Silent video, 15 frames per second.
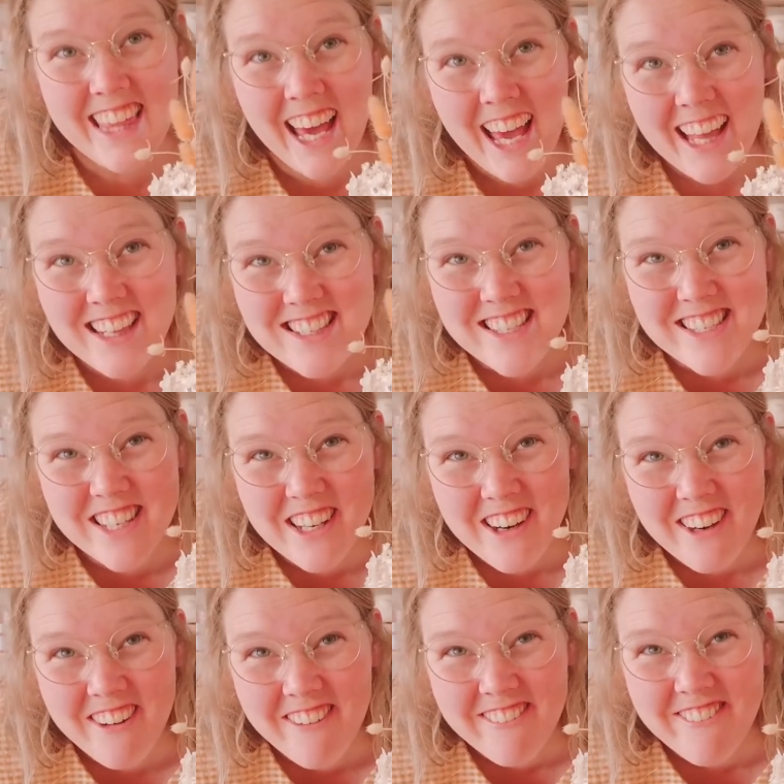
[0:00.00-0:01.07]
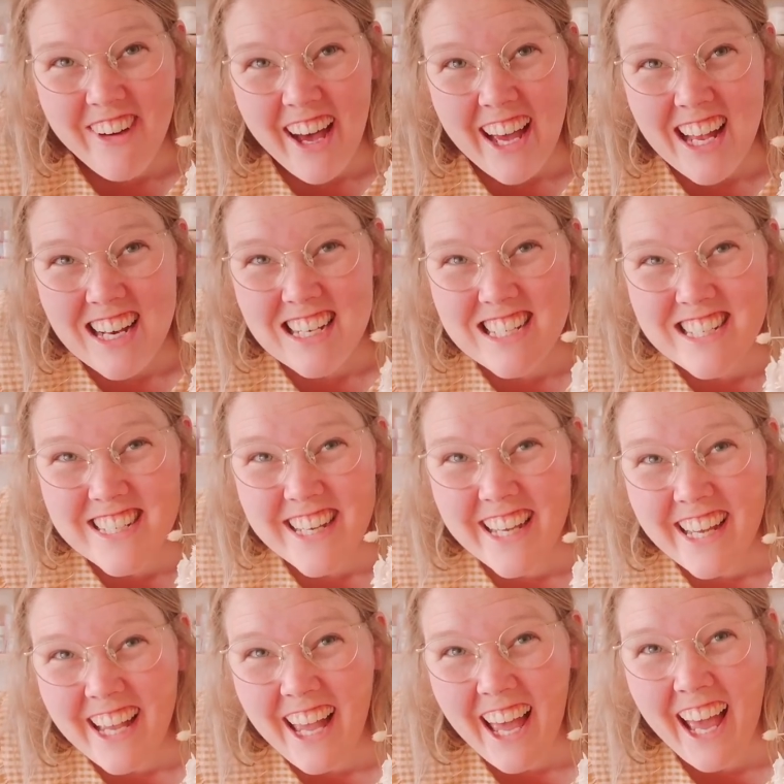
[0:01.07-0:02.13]
that so much.
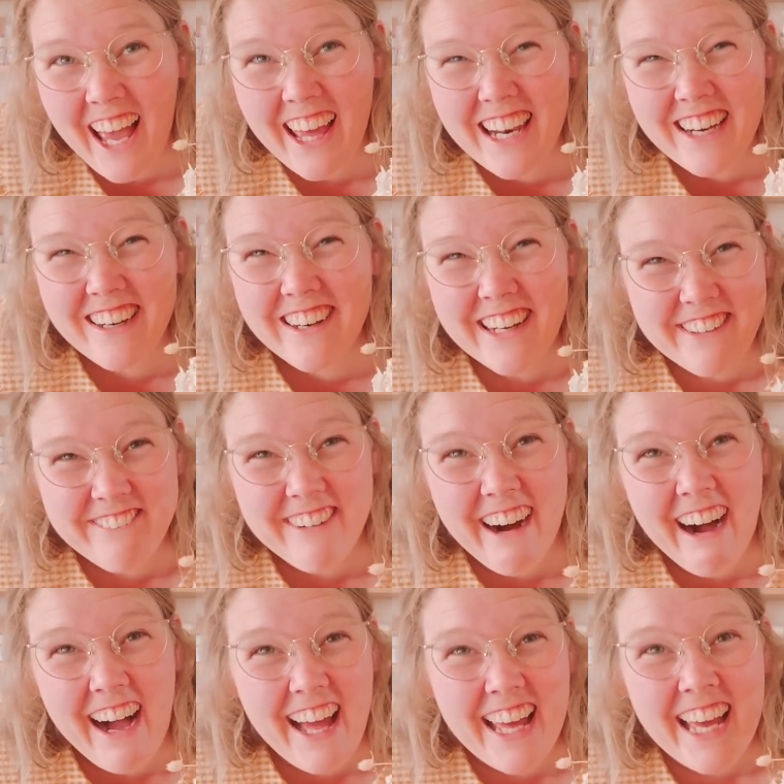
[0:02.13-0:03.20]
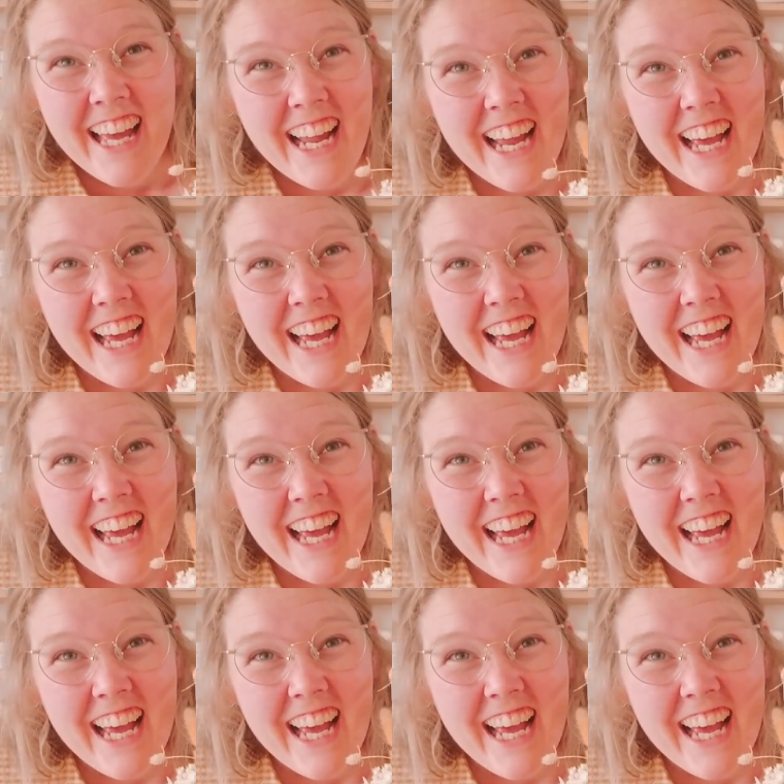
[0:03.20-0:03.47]
I don't know why.